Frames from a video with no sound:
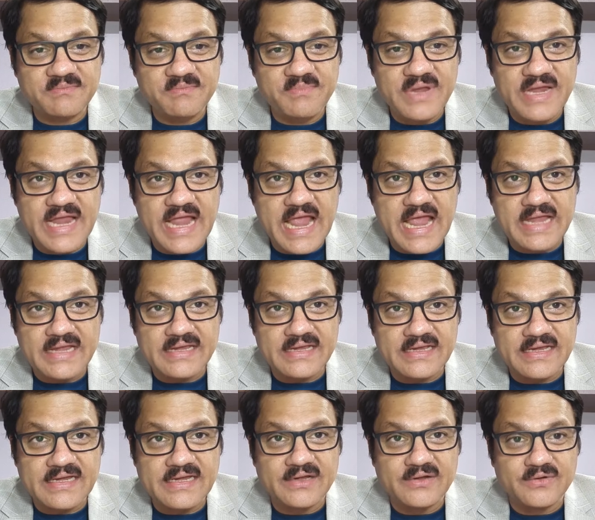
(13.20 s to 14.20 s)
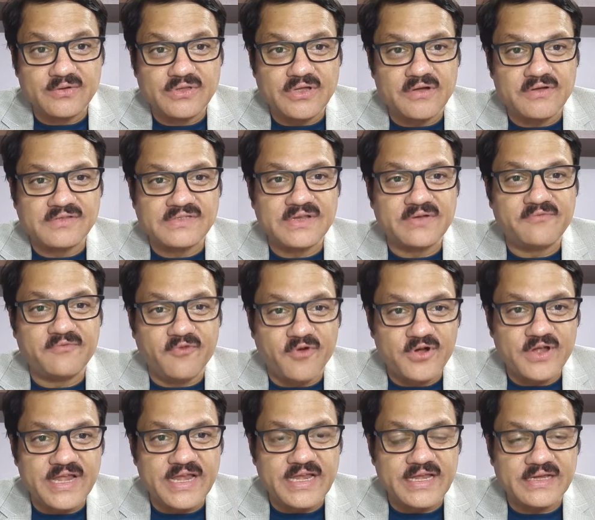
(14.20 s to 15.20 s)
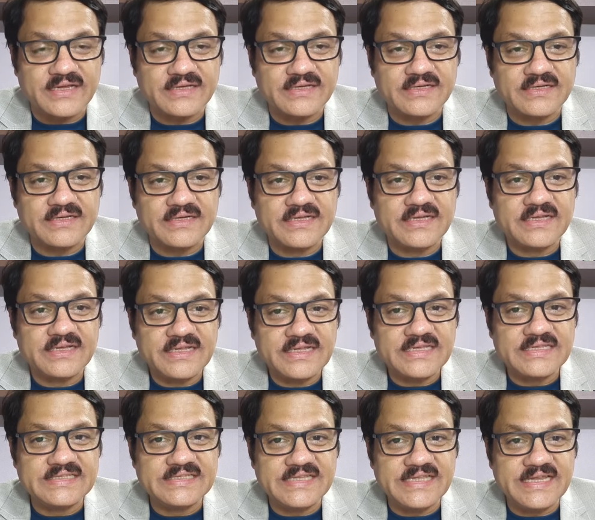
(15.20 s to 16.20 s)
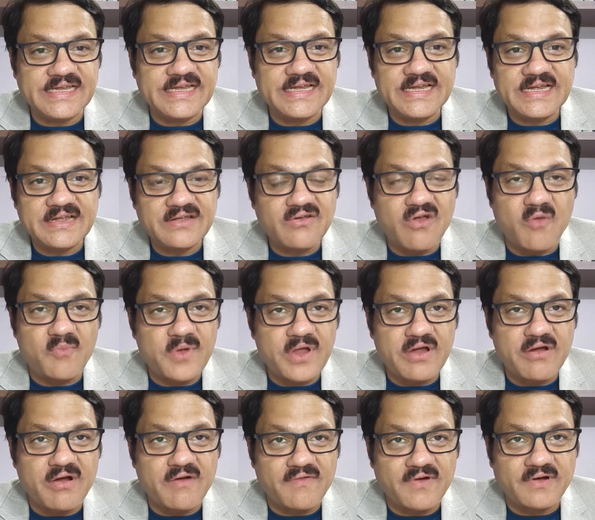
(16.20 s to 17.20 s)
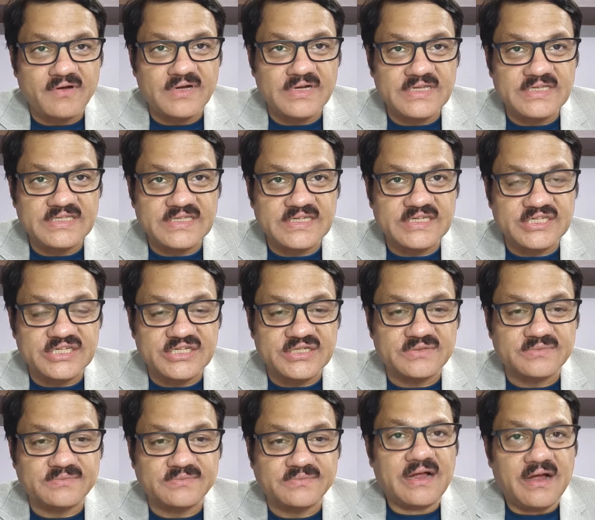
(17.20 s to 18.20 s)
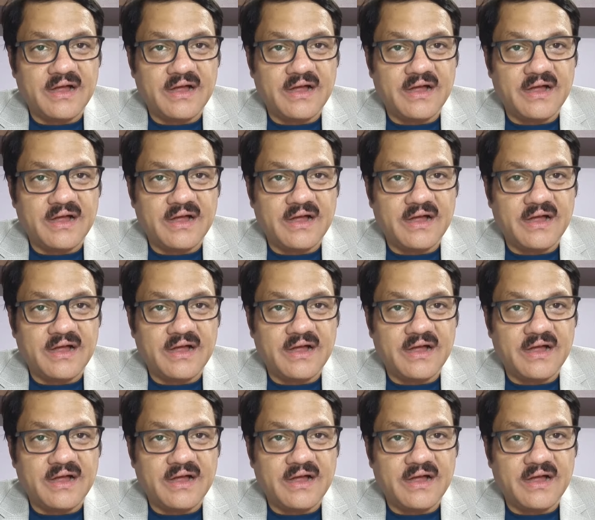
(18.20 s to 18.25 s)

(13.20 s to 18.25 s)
began in 2014 is the topic of our discussion.